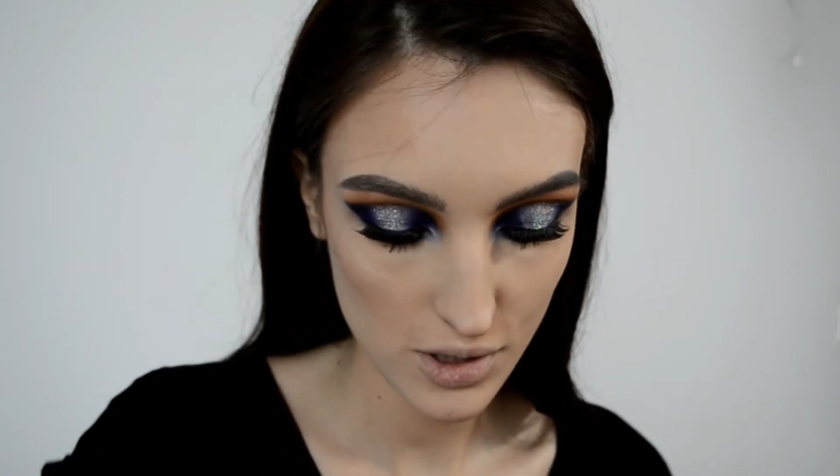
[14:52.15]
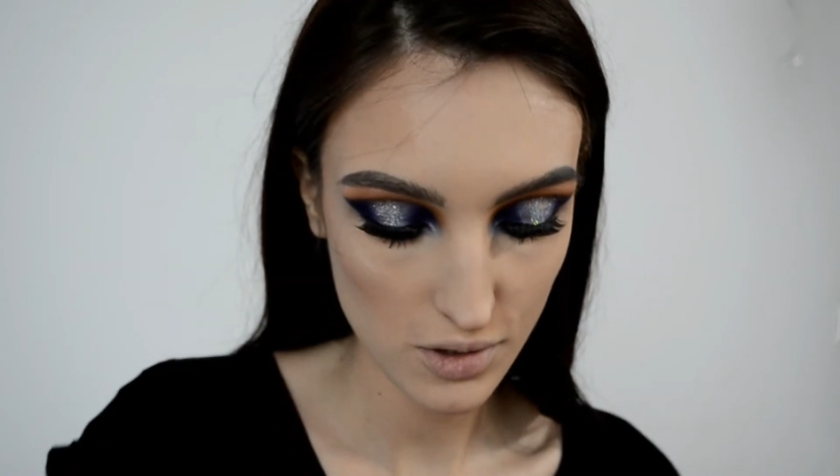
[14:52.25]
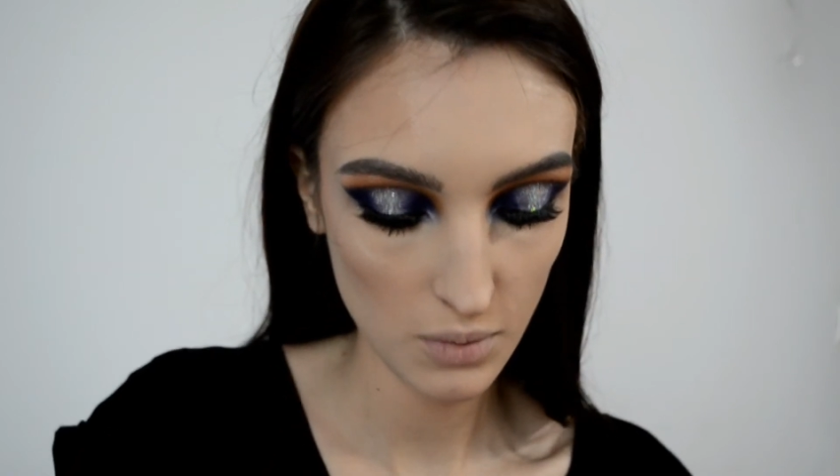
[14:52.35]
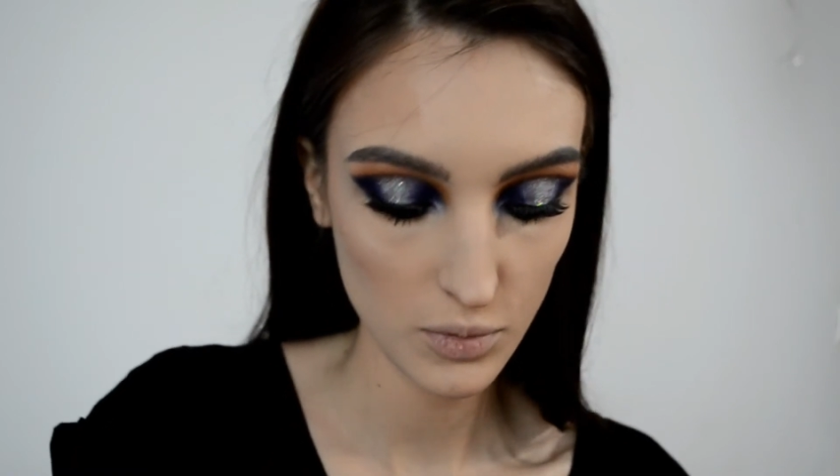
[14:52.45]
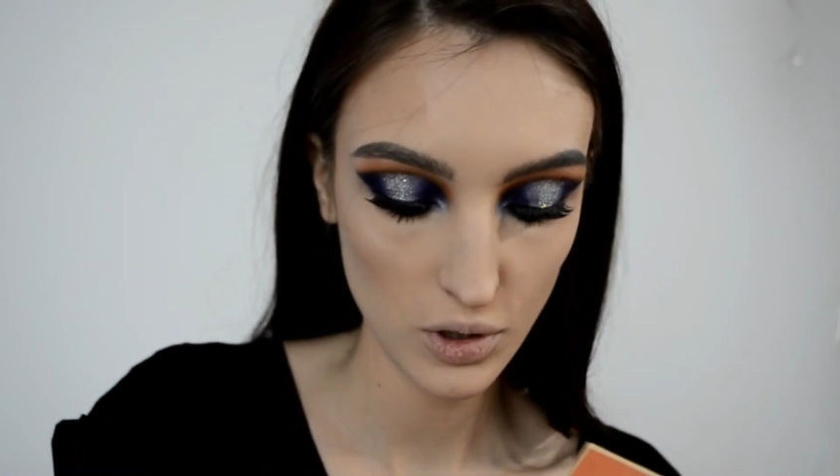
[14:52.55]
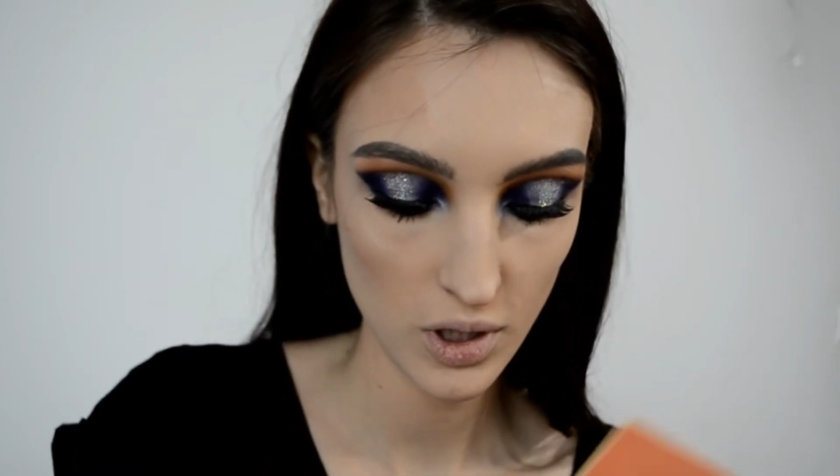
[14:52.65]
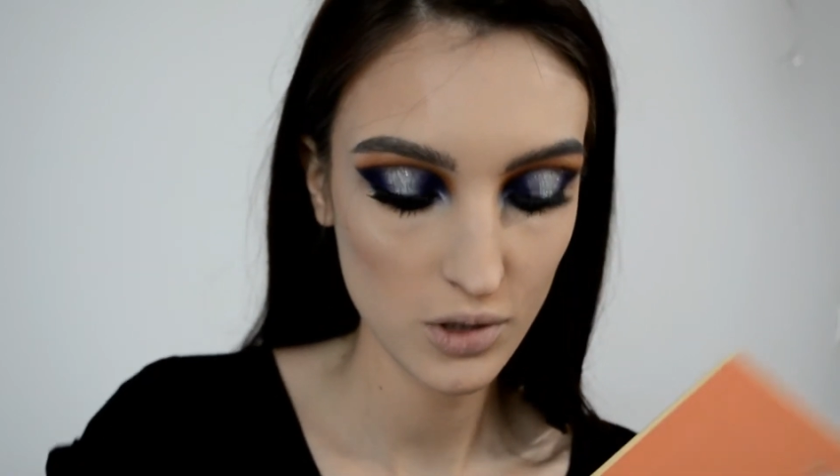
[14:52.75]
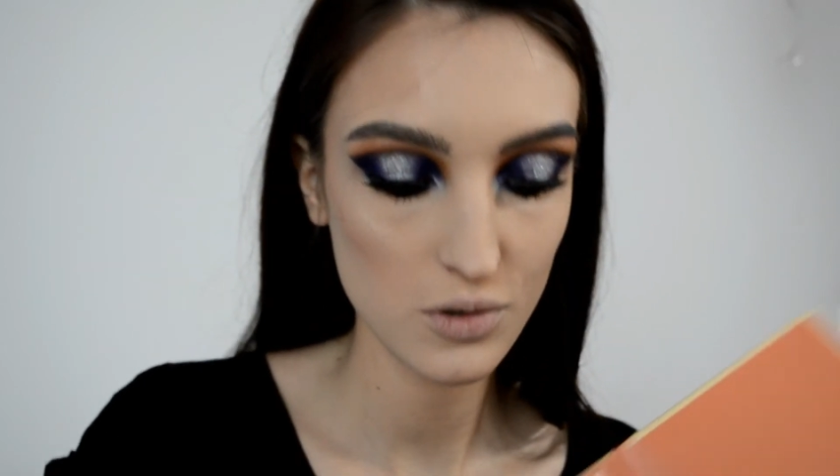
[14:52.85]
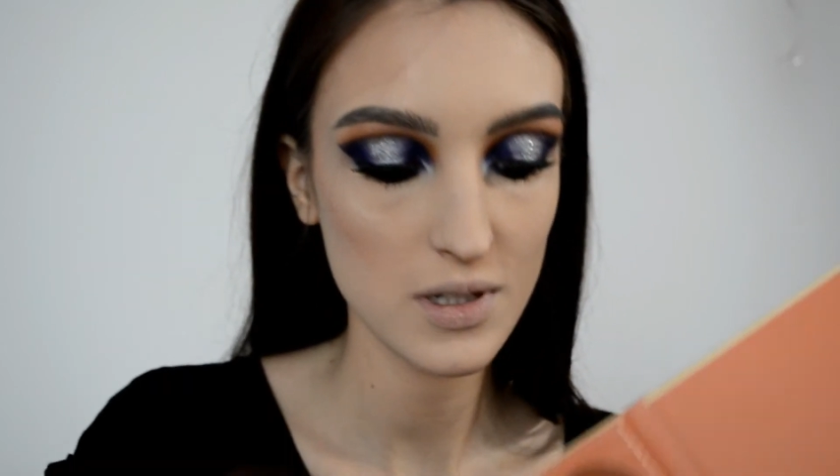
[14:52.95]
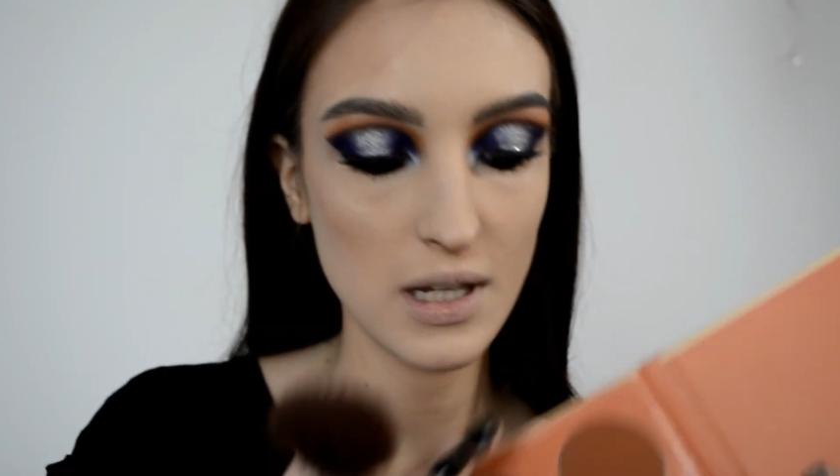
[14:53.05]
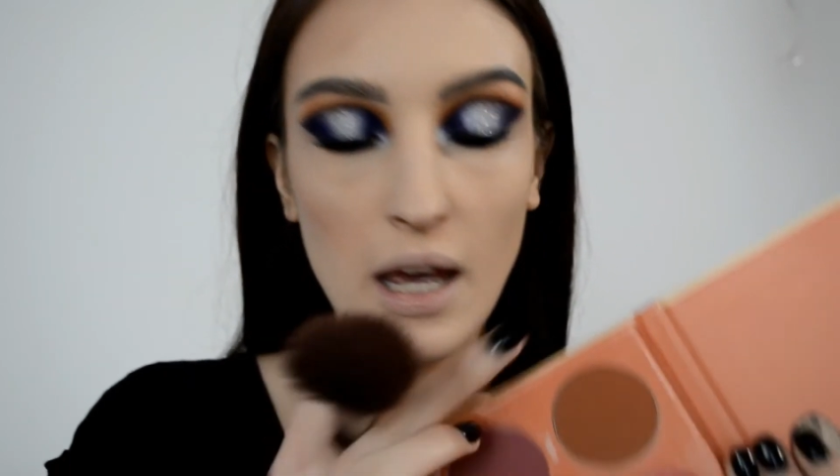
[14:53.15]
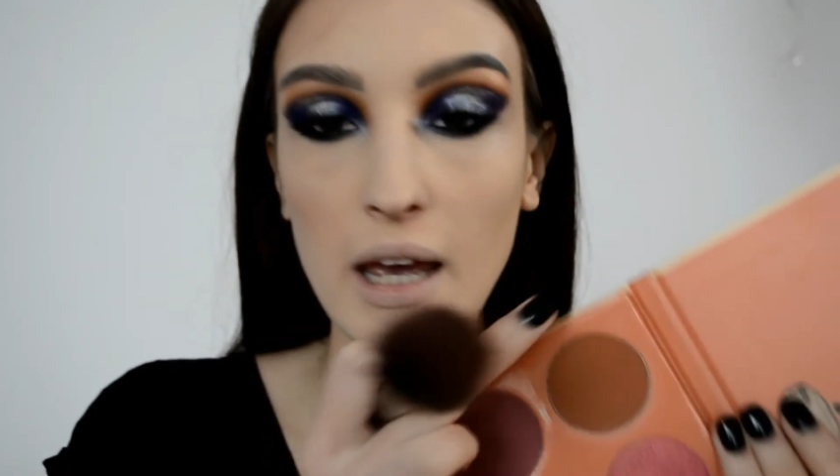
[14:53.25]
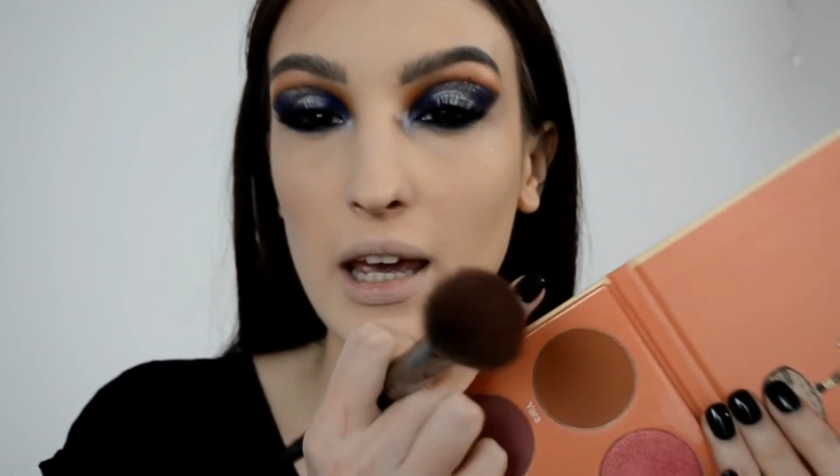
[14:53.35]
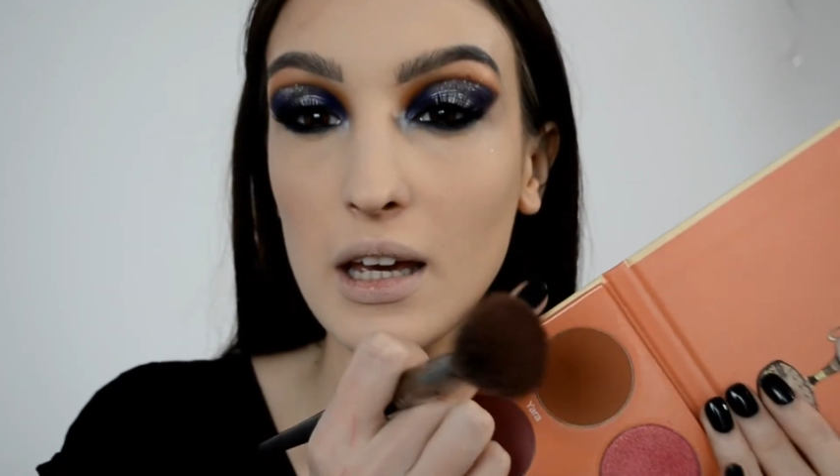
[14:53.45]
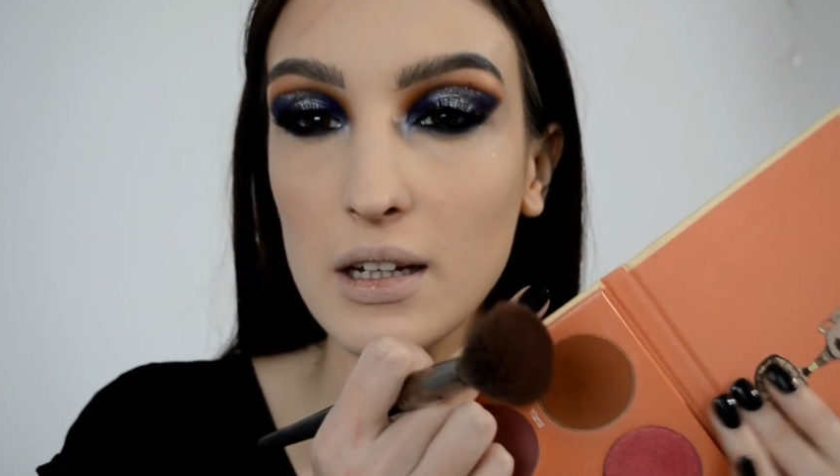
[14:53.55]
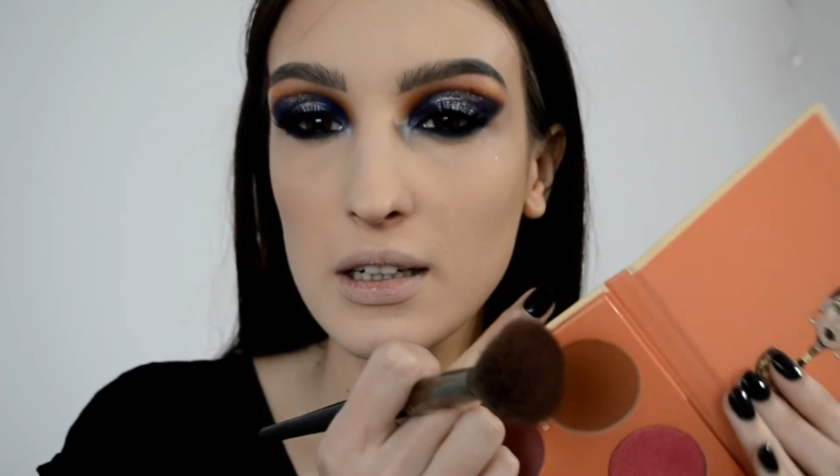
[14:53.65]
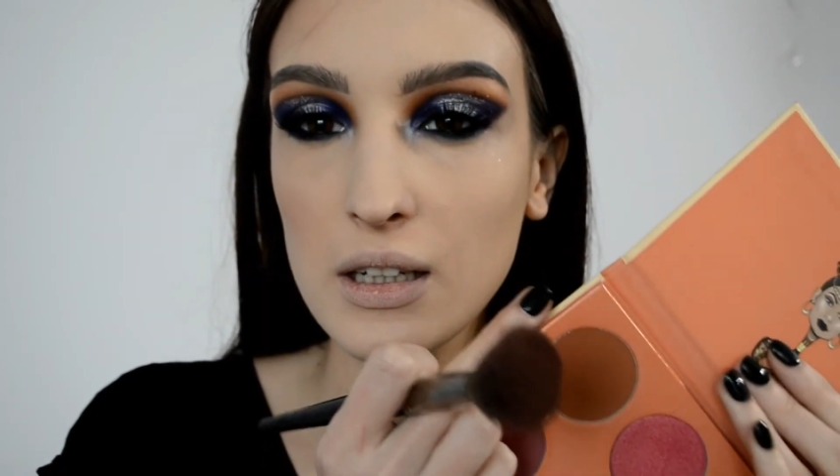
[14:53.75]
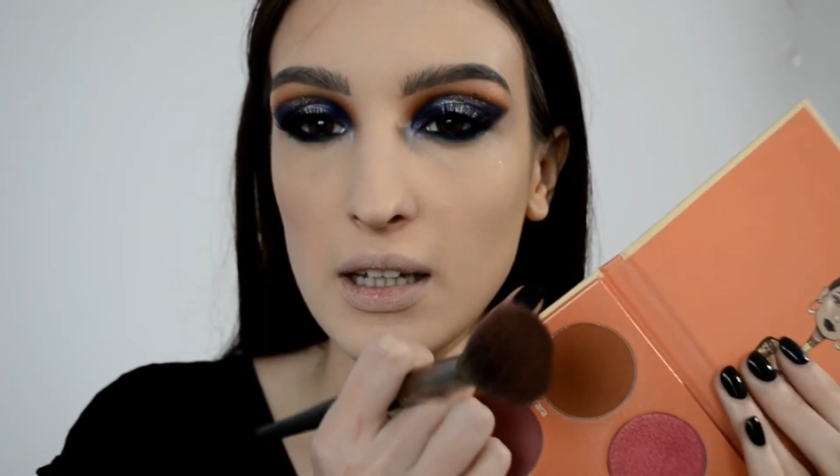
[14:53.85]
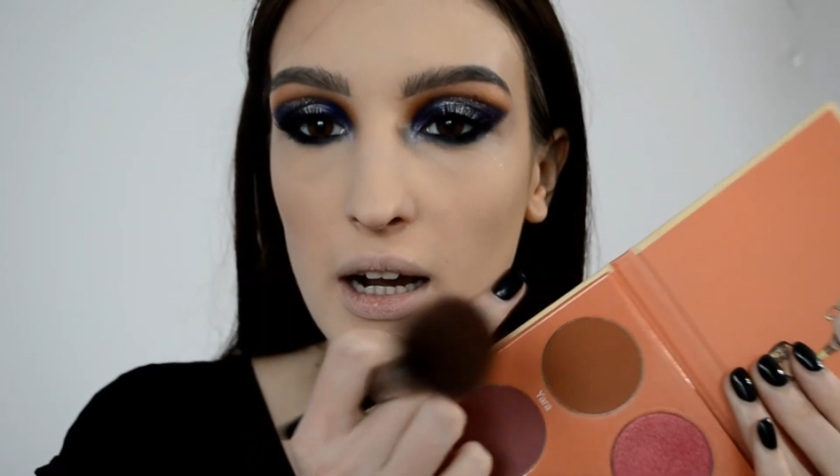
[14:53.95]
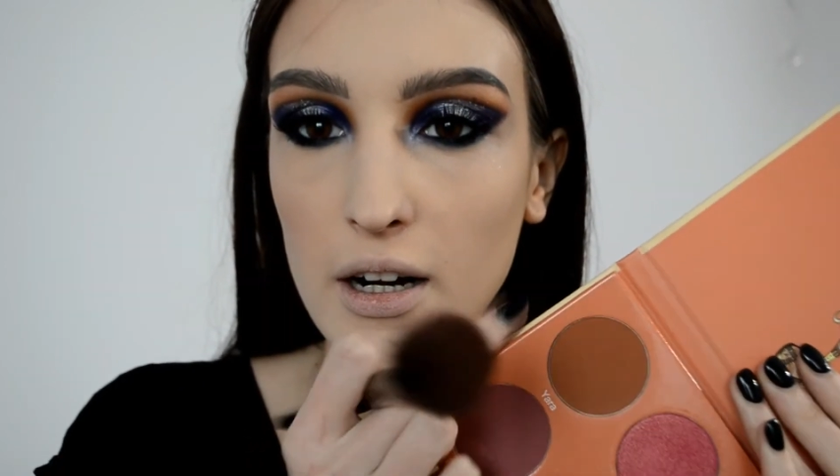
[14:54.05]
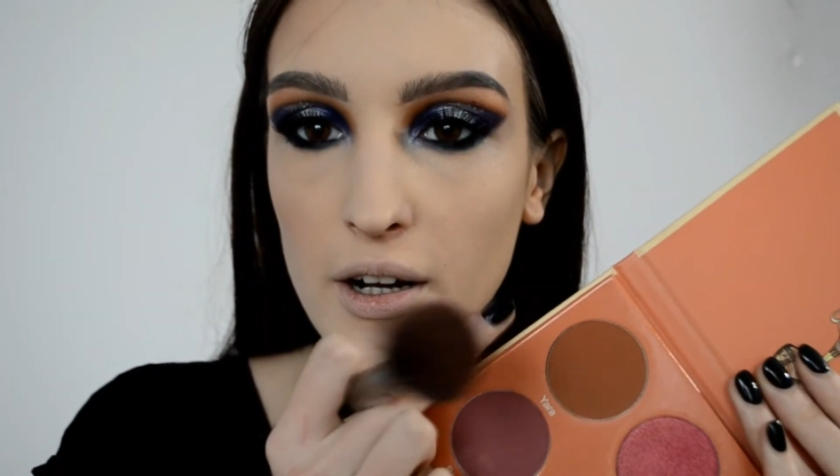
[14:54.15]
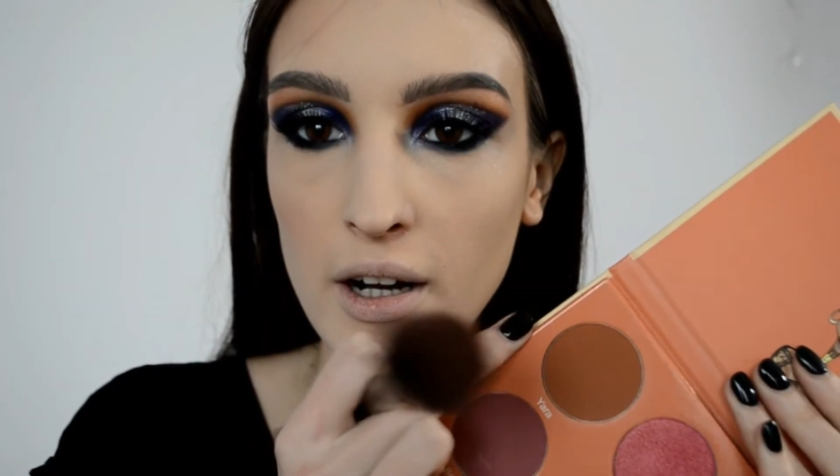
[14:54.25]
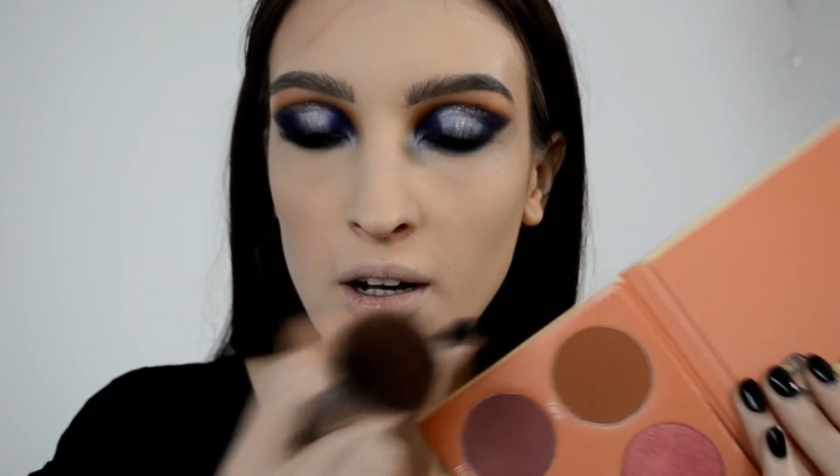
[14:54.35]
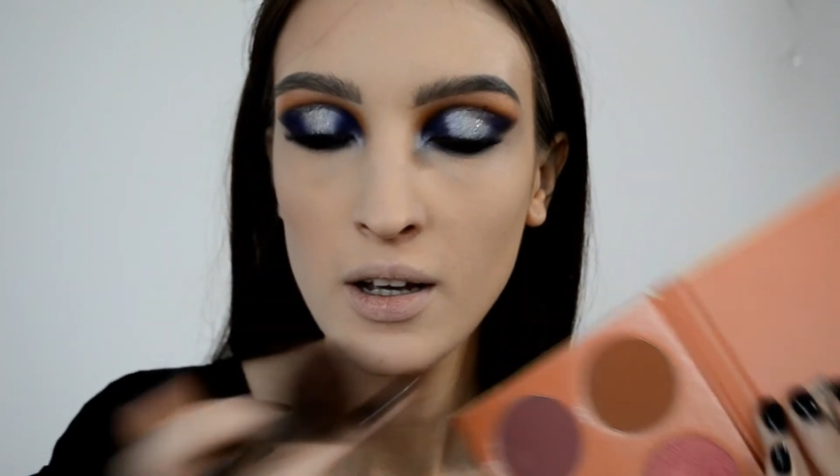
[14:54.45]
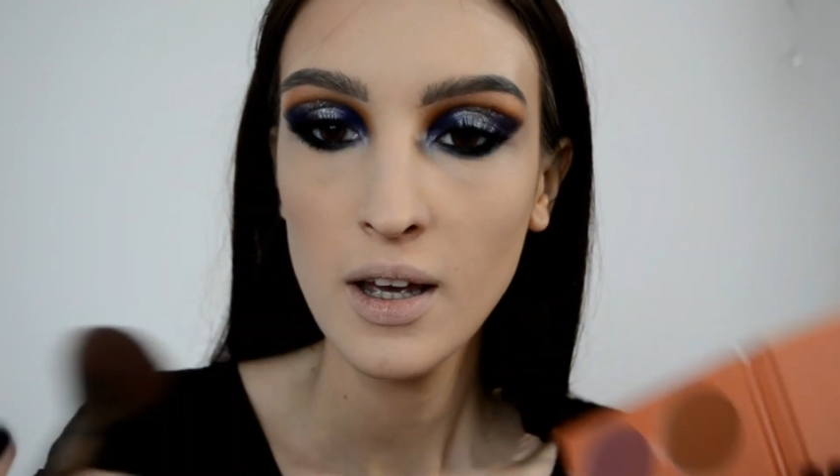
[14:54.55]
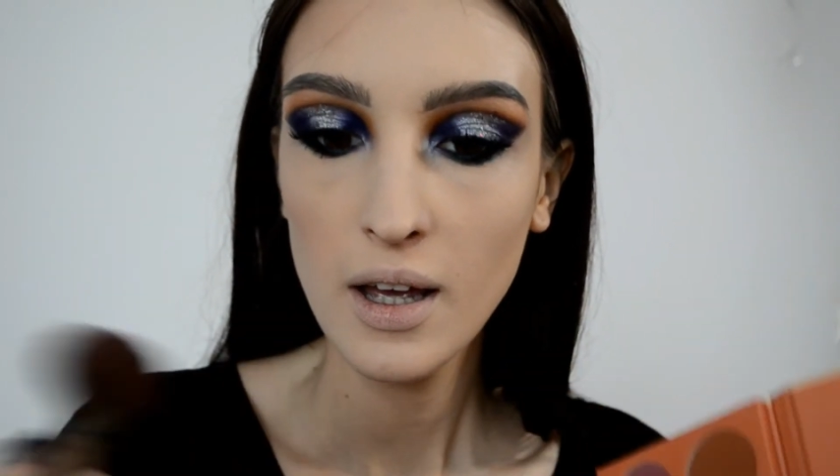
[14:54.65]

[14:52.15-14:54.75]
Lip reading: so I'm going to take Yara